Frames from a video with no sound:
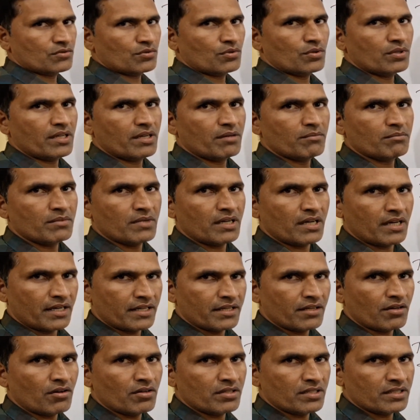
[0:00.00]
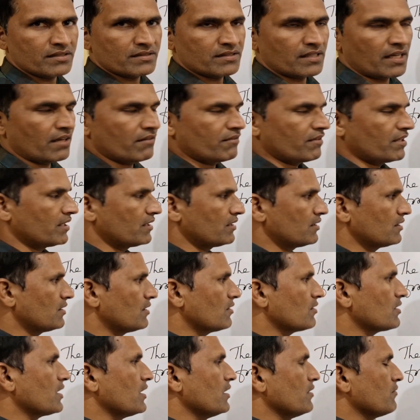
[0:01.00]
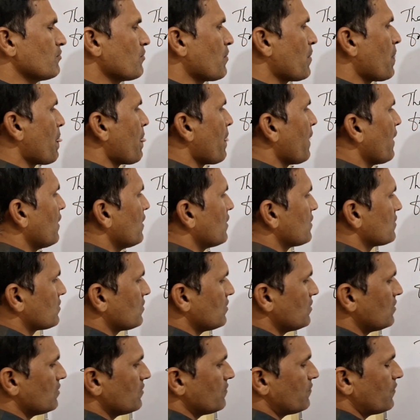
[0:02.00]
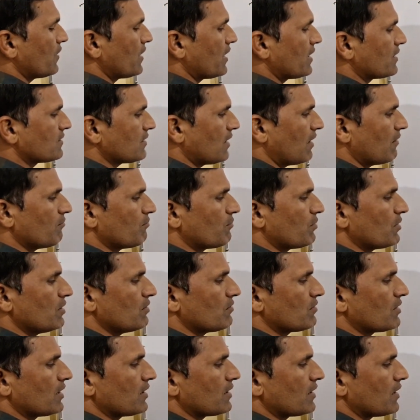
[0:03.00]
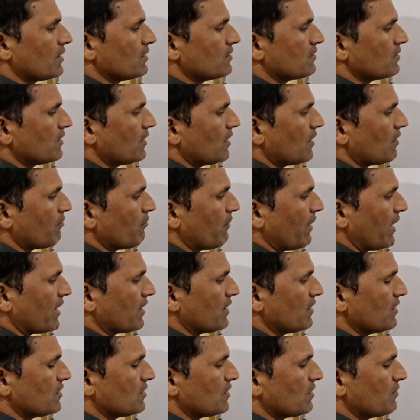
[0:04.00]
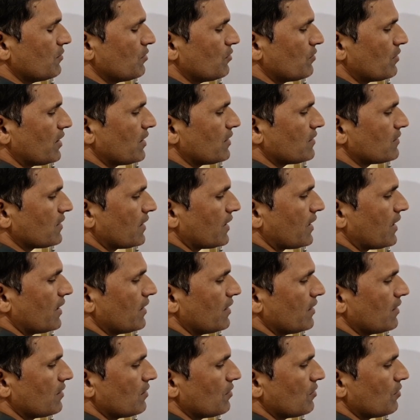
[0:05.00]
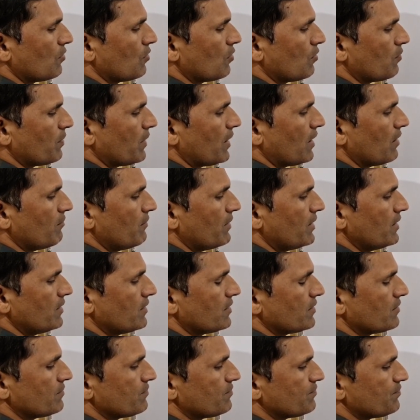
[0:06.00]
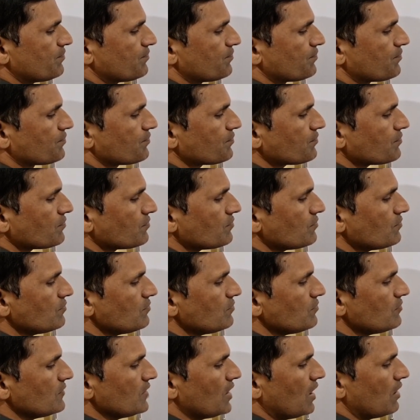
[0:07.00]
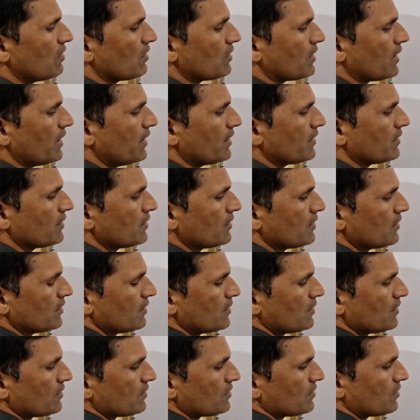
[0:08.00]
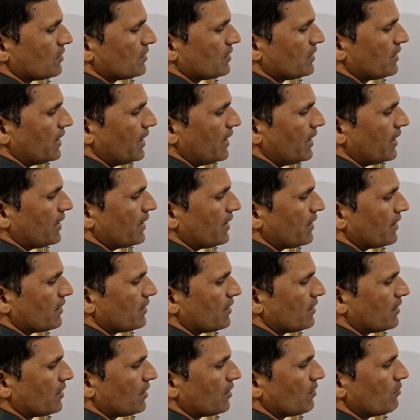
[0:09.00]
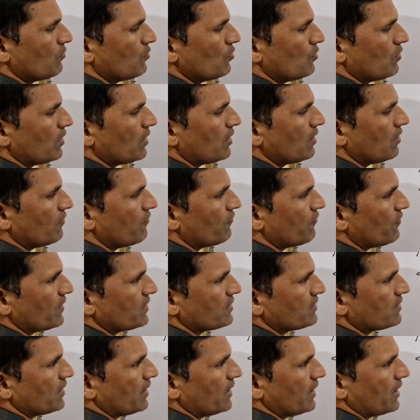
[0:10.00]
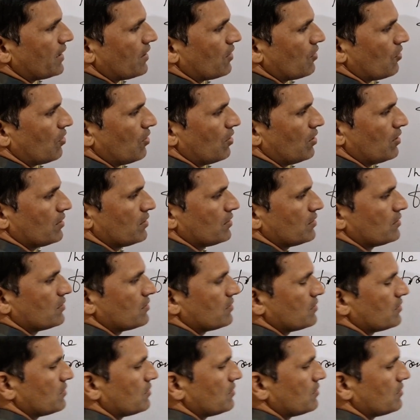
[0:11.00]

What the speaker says: sodium ion is having. Okay. So for example, you can consider magnesium, you take second group element. Okay. So there removal of first electron.